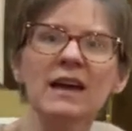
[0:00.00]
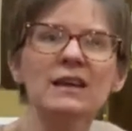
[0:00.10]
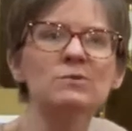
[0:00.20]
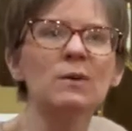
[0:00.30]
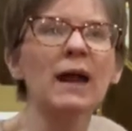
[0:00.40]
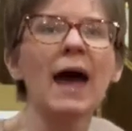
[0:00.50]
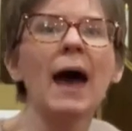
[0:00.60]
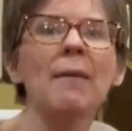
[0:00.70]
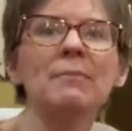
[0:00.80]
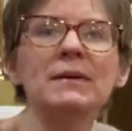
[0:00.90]
is what
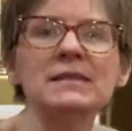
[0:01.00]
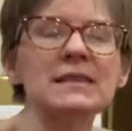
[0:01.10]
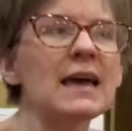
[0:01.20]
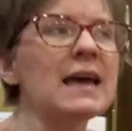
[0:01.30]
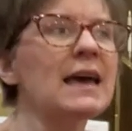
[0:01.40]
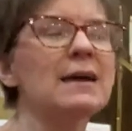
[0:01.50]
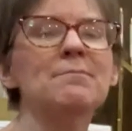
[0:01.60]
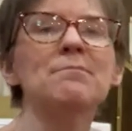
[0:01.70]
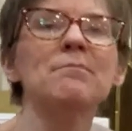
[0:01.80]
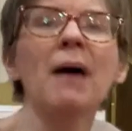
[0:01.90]
happens
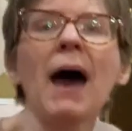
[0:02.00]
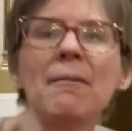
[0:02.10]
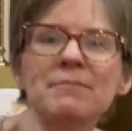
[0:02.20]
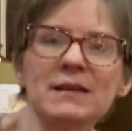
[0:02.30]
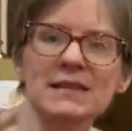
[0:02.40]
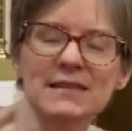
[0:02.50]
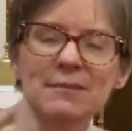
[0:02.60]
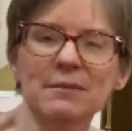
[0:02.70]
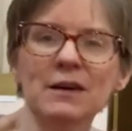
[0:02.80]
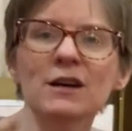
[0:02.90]
in
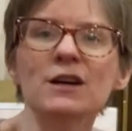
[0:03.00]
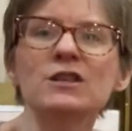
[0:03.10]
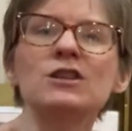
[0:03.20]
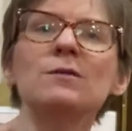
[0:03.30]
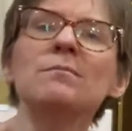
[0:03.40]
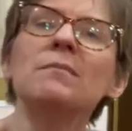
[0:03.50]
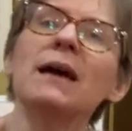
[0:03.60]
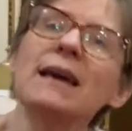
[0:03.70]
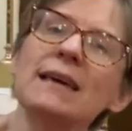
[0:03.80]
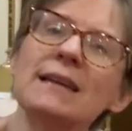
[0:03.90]
baptism to
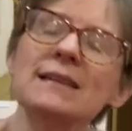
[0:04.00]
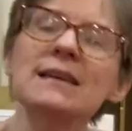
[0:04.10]
make it